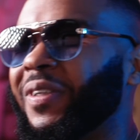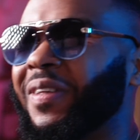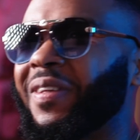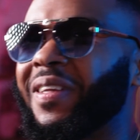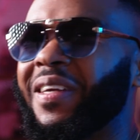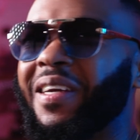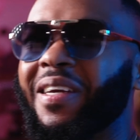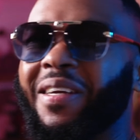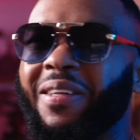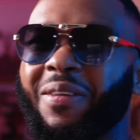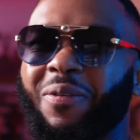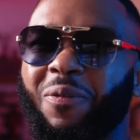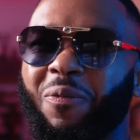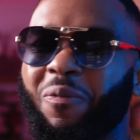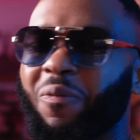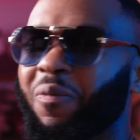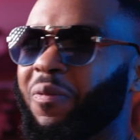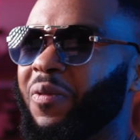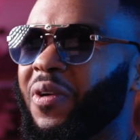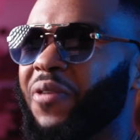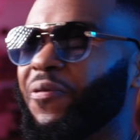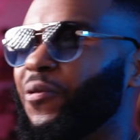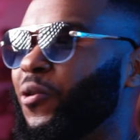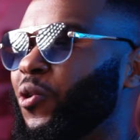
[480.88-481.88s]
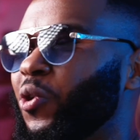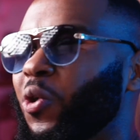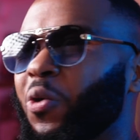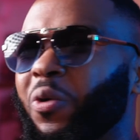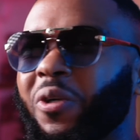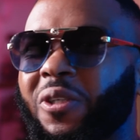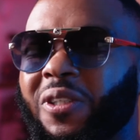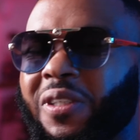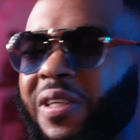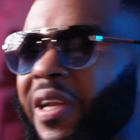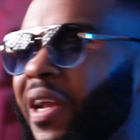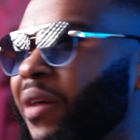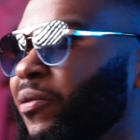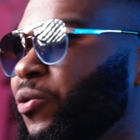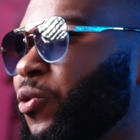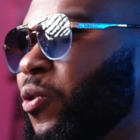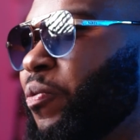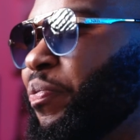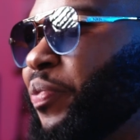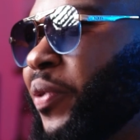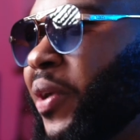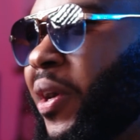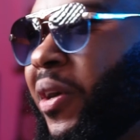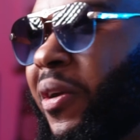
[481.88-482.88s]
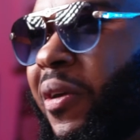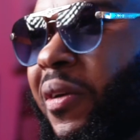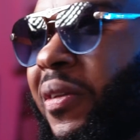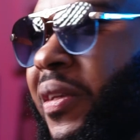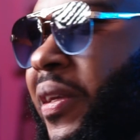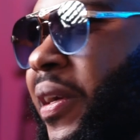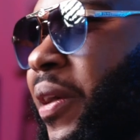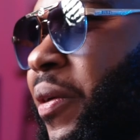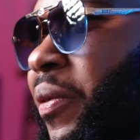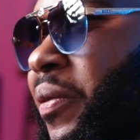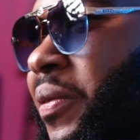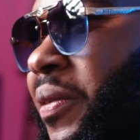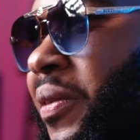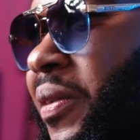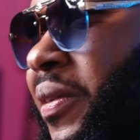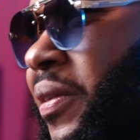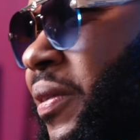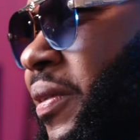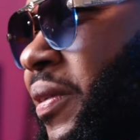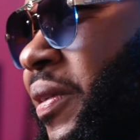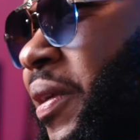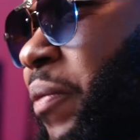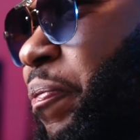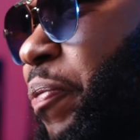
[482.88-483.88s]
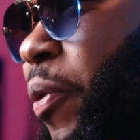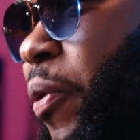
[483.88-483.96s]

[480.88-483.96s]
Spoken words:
I think if you notice, clubs don't put out a